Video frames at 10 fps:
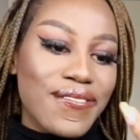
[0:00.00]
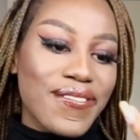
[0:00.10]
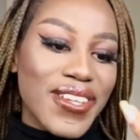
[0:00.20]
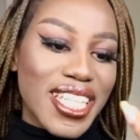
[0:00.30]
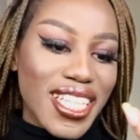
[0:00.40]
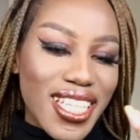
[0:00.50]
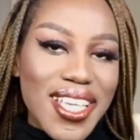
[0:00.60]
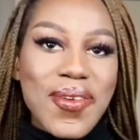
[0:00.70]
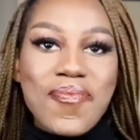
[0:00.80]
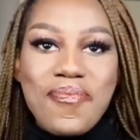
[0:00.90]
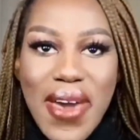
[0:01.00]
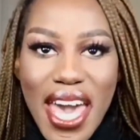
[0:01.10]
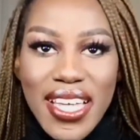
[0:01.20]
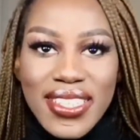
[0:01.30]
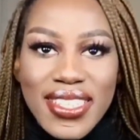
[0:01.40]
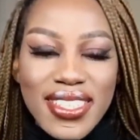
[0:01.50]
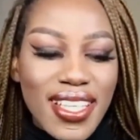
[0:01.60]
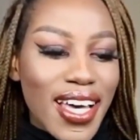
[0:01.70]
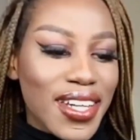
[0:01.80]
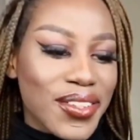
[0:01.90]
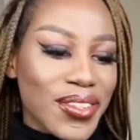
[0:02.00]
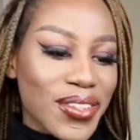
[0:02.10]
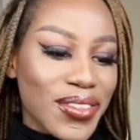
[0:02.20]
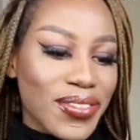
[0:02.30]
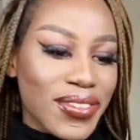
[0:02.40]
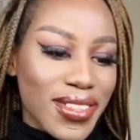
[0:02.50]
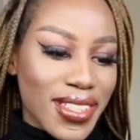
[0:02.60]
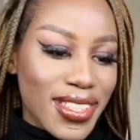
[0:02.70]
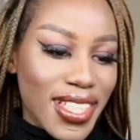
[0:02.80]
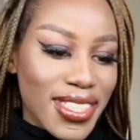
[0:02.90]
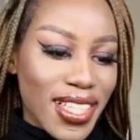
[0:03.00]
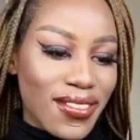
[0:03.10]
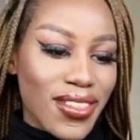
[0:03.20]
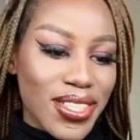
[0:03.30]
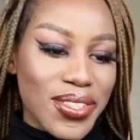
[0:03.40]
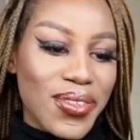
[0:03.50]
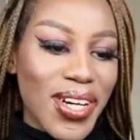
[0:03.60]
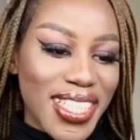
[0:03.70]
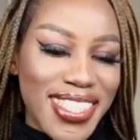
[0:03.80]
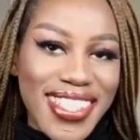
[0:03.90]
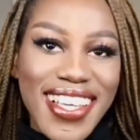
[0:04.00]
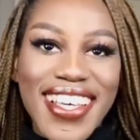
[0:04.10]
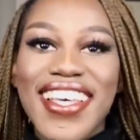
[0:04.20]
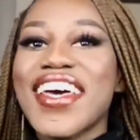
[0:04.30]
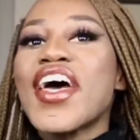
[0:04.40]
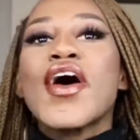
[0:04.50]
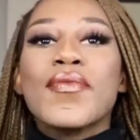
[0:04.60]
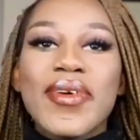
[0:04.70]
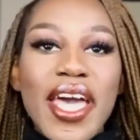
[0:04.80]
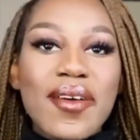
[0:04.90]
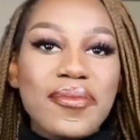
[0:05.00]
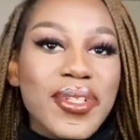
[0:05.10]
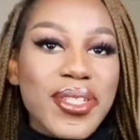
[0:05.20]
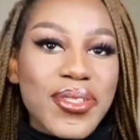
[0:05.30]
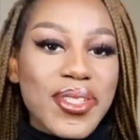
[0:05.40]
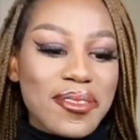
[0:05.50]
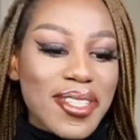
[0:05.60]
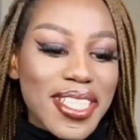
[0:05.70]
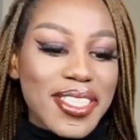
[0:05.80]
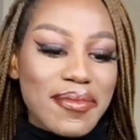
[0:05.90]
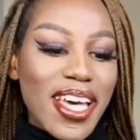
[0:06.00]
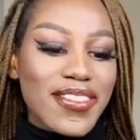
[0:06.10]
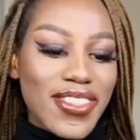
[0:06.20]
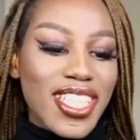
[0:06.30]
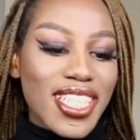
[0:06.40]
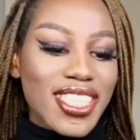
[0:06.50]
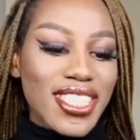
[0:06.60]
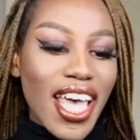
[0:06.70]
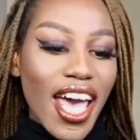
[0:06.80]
Fini Matte. I don't know if that's like French or what. But yeah, I'm pretty sure it means matte finish.